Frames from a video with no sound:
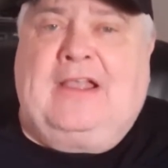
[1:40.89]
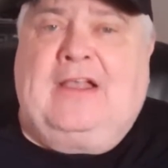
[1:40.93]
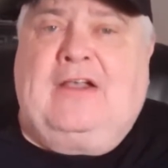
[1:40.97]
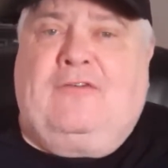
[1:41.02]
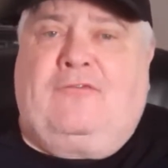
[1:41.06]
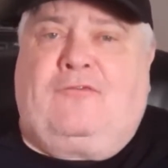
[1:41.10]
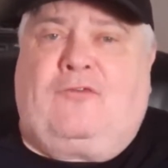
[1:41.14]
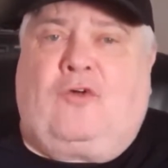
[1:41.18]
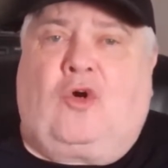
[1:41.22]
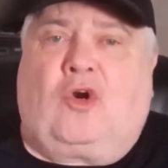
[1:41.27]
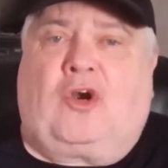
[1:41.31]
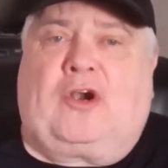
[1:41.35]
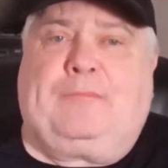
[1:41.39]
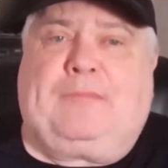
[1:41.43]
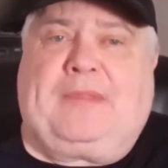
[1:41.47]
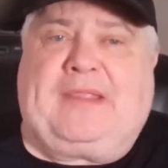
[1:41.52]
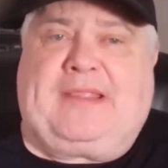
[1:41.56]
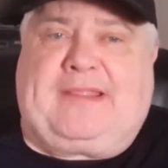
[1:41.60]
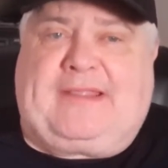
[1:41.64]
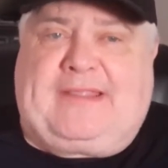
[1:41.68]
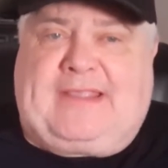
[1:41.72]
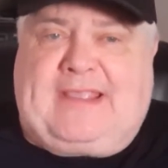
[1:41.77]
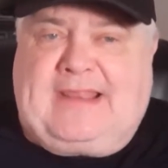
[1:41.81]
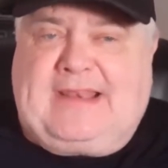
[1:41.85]
for
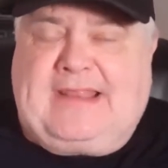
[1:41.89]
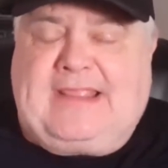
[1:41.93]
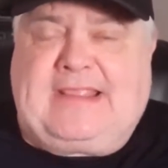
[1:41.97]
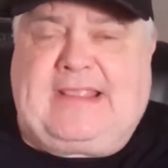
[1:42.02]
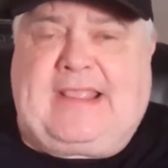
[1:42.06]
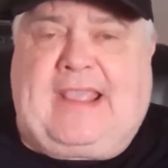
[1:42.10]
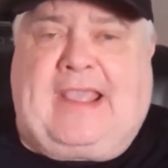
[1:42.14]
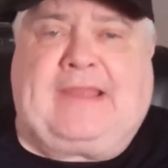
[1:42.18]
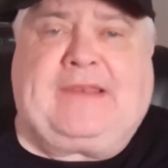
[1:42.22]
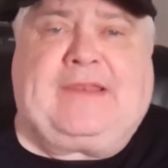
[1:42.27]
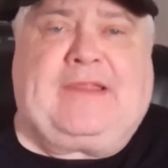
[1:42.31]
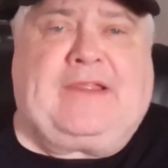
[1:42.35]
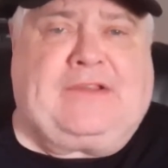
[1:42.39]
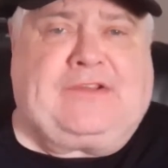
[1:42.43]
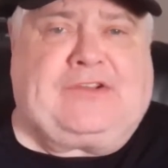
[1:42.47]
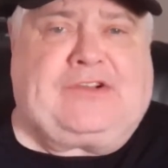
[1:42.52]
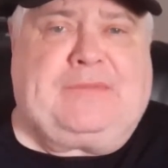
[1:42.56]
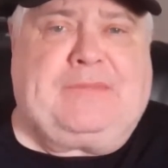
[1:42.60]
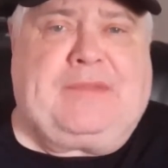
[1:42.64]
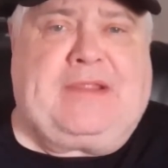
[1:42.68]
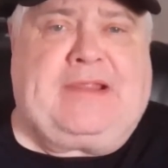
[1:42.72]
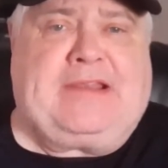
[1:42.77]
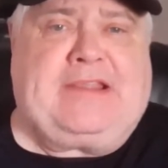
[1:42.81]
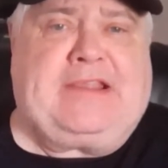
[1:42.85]
beginning and
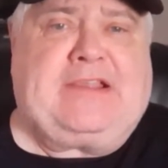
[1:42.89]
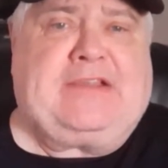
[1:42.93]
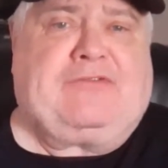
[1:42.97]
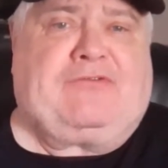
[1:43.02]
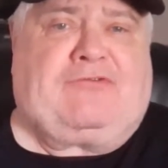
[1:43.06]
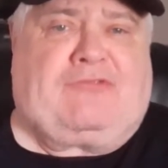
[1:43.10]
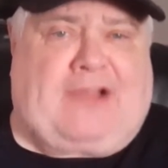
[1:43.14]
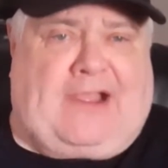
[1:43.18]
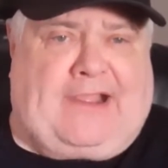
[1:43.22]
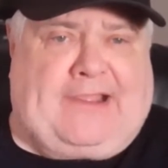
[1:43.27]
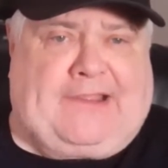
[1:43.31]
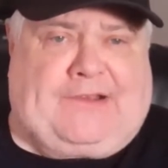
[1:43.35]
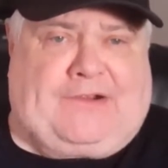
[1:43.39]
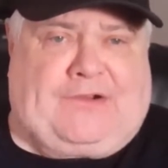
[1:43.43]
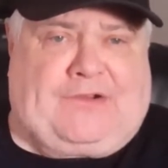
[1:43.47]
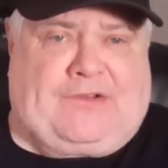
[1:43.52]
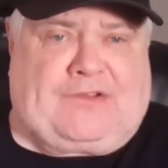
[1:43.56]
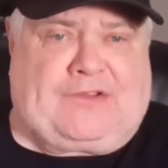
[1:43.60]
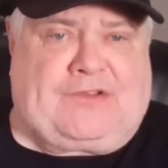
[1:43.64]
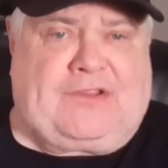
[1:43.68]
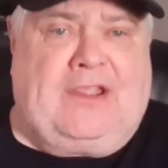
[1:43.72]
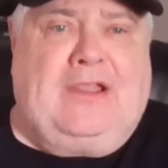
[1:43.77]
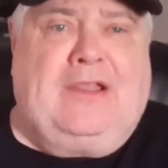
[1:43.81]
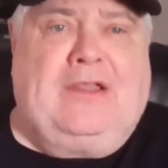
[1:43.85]
intermediate
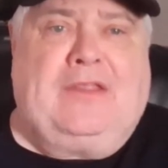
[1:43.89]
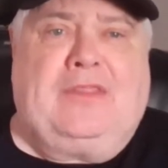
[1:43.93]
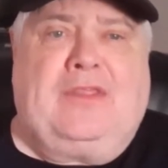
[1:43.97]
riders.